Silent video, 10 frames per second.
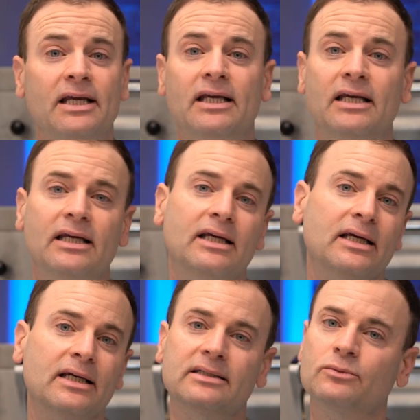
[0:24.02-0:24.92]
He
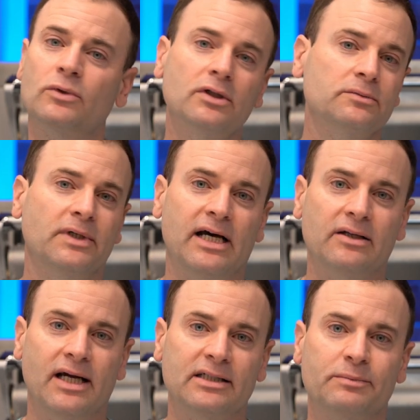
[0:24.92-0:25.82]
is
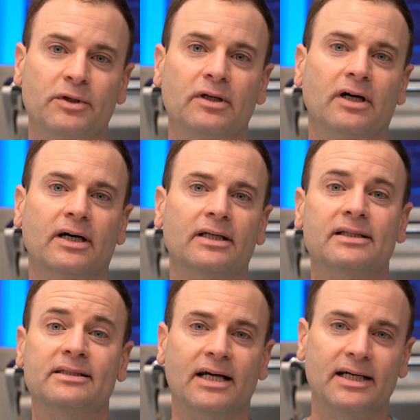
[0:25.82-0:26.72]
world-renowned expert on
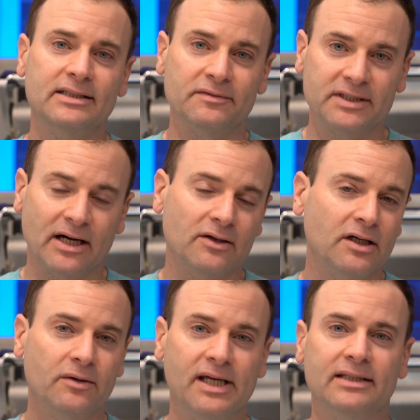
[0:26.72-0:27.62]
the science of
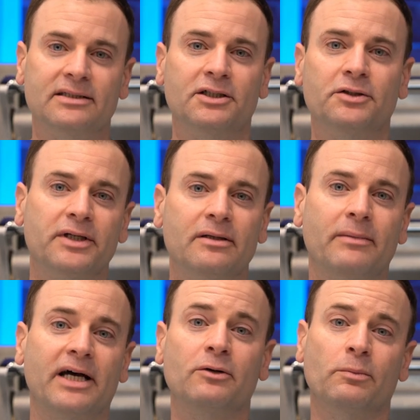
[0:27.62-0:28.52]
sourdough. He has a degree in
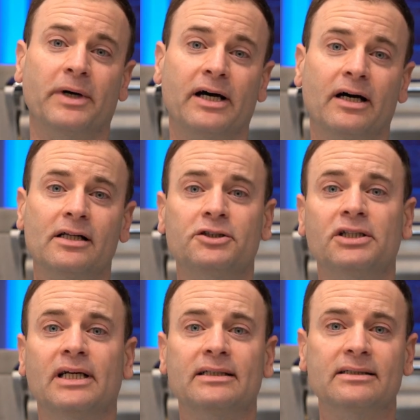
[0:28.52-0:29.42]

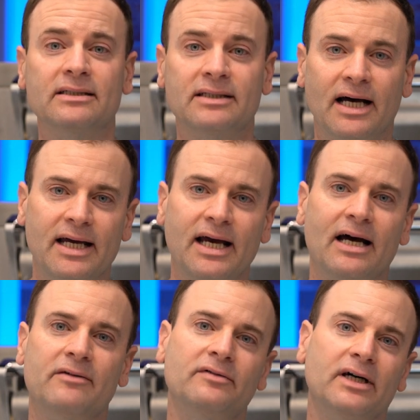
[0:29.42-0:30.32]
microbiology, and since I
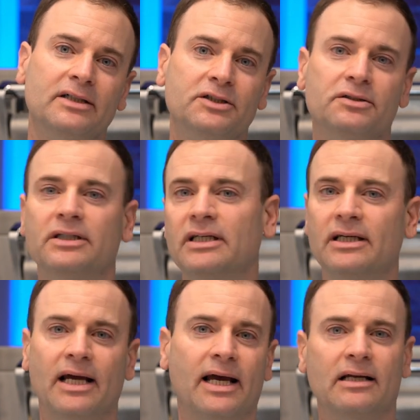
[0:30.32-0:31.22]
have a
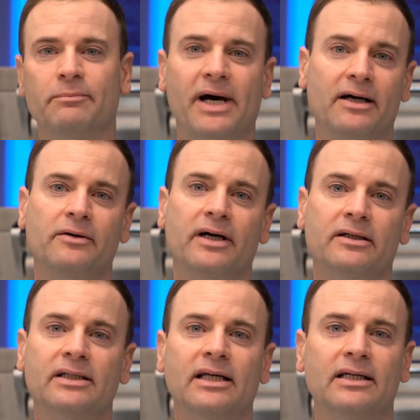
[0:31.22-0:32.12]
degree and a
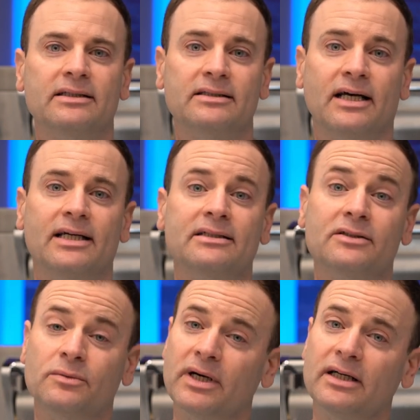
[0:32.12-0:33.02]
background in science
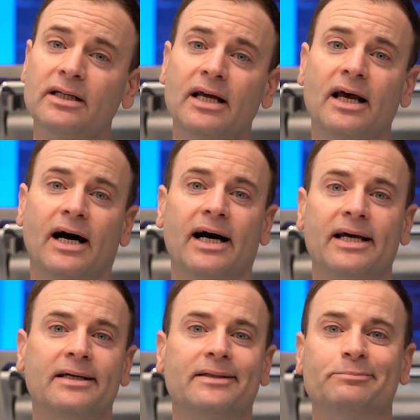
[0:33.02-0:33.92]
as well, I
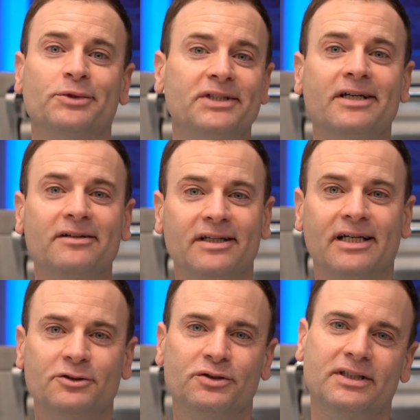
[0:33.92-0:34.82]
am
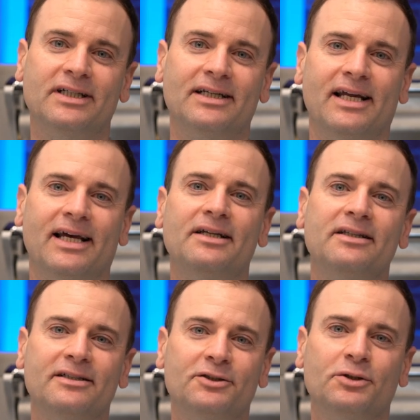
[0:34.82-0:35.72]
particularly interested in
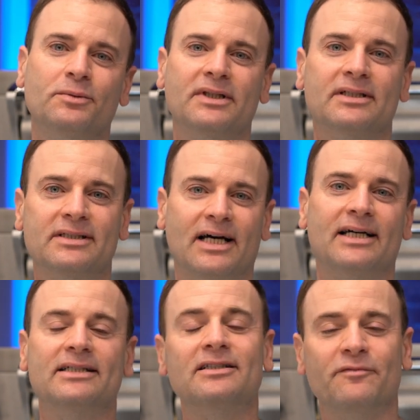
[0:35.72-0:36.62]
anything to do with the
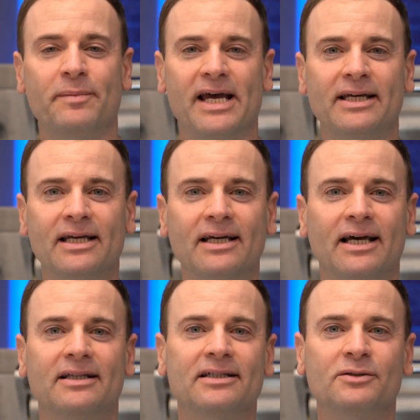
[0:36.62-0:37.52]
science of baking,
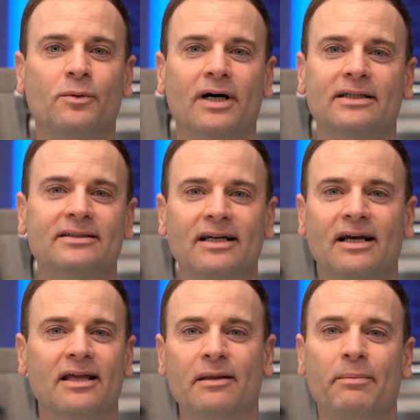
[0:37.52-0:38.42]
and this was
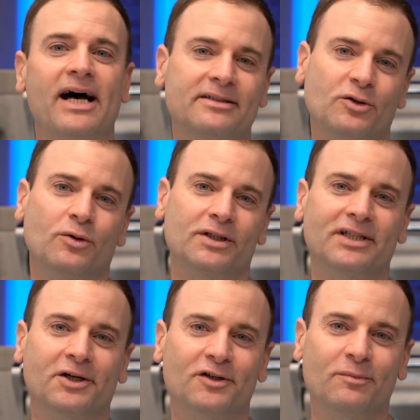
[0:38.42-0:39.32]
the best
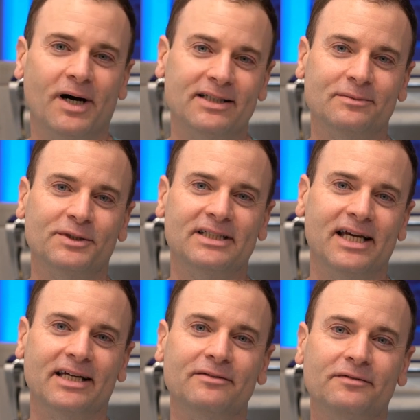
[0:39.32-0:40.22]
course I could have possibly
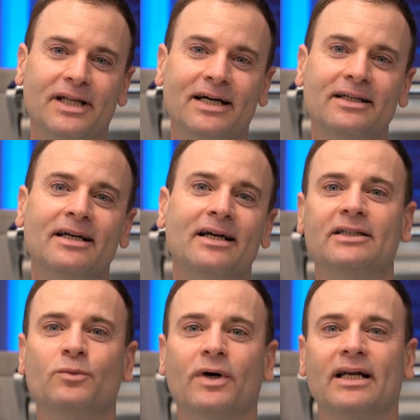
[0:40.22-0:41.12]
taken for that
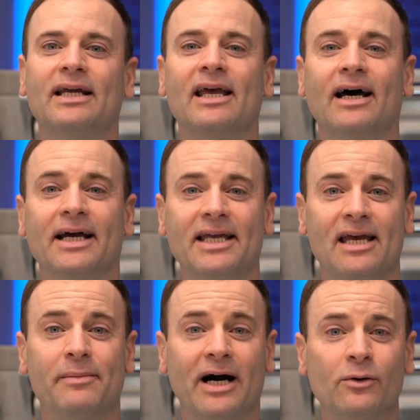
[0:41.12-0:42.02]
because what ca I
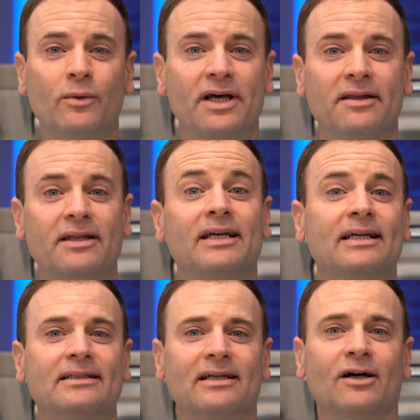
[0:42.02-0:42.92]
came out with
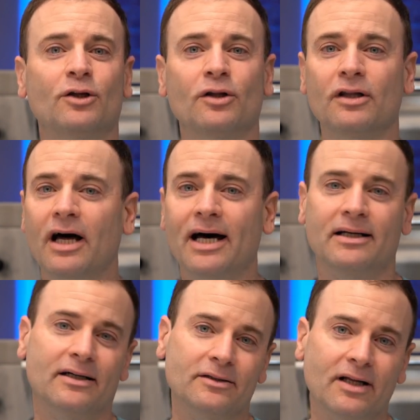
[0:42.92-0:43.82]
is a
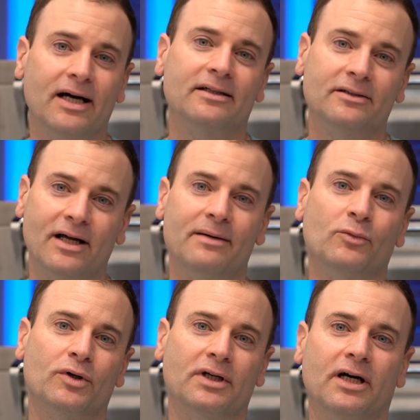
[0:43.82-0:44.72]
lot, a lot, a lot
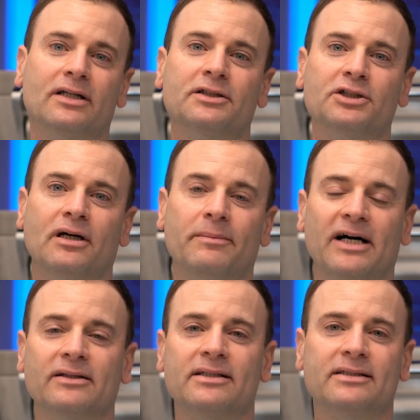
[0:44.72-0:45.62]
more knowledge
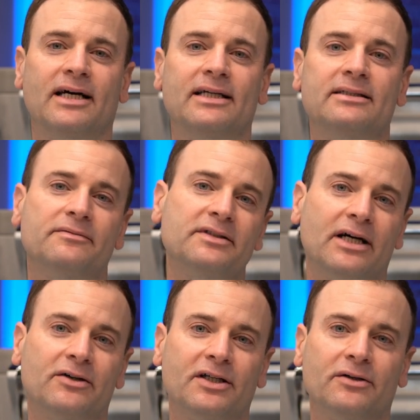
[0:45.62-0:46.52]
about the science of
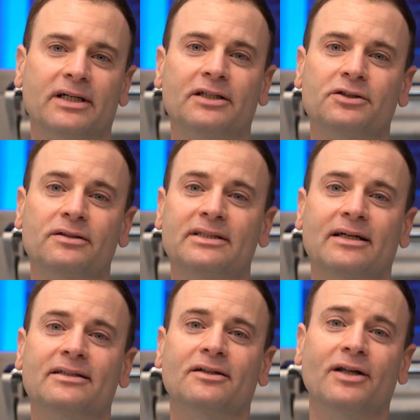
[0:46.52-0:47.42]
sourdough, and it turns
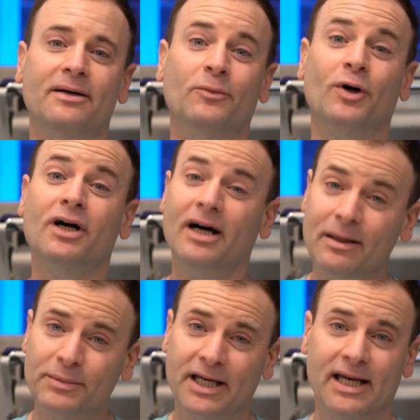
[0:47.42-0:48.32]
out it's a lot more
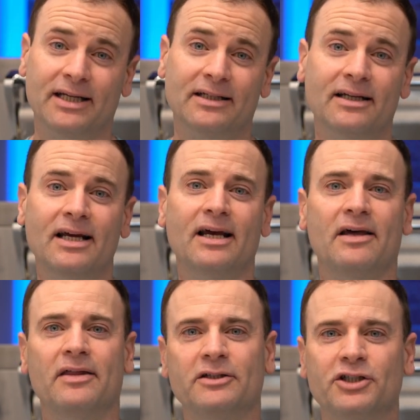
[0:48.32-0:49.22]
complicated
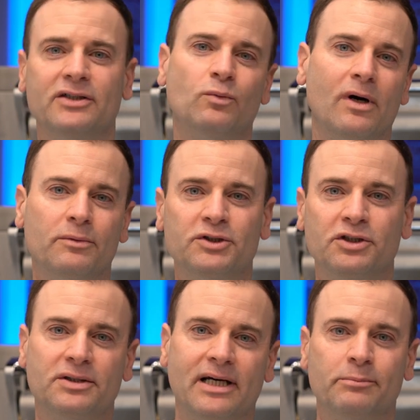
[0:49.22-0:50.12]
than just what was
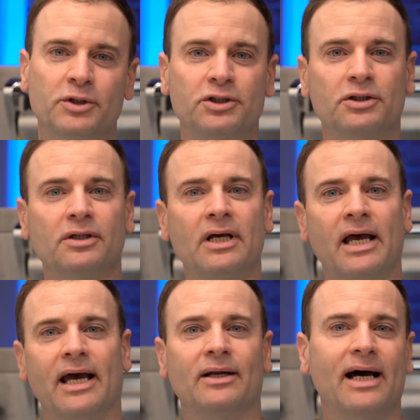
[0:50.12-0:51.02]
your temperature
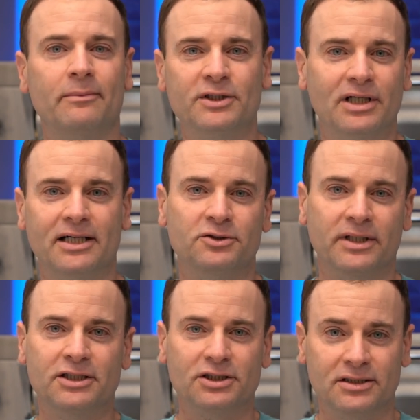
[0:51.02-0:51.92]
and how much
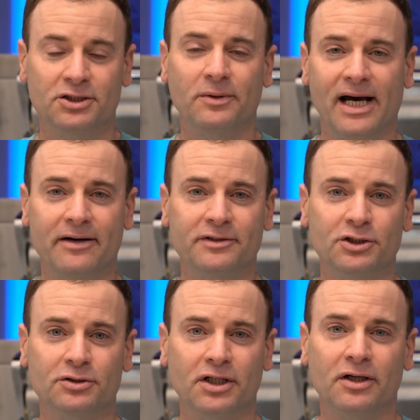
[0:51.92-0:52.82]
hydration did you have in
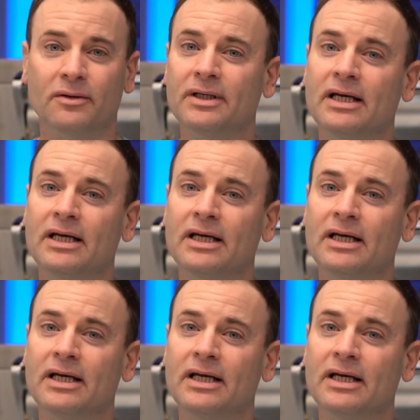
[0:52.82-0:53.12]
your dough